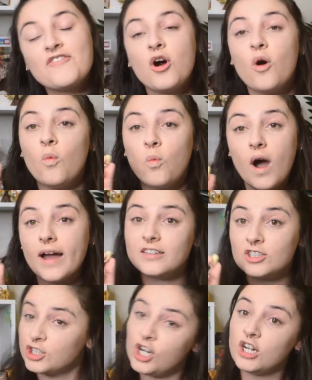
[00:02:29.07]
got
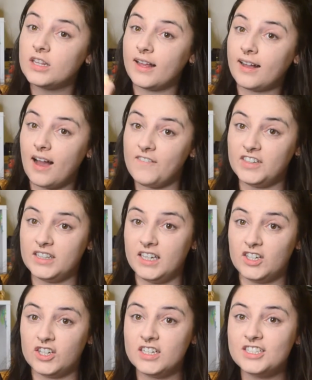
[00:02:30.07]
white chocolate covered
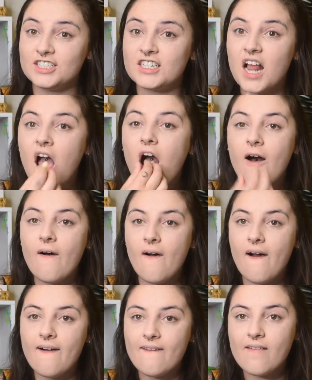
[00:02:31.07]
licorice,
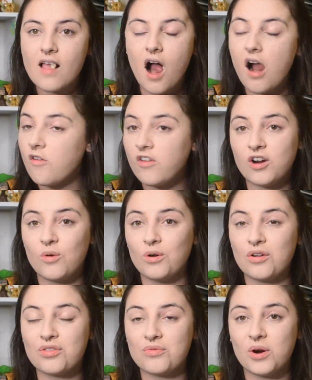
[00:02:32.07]
if I don't
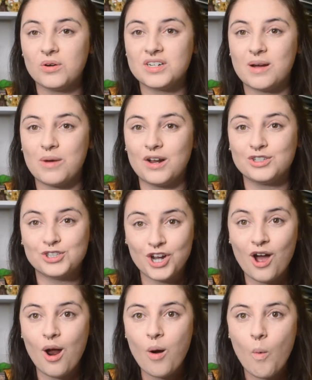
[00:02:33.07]
want to throw it down my
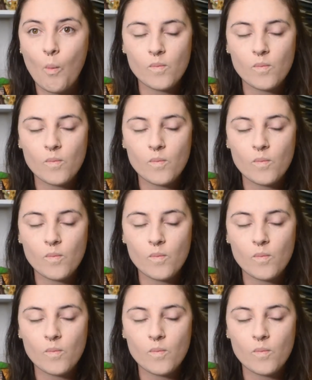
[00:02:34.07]
shirt.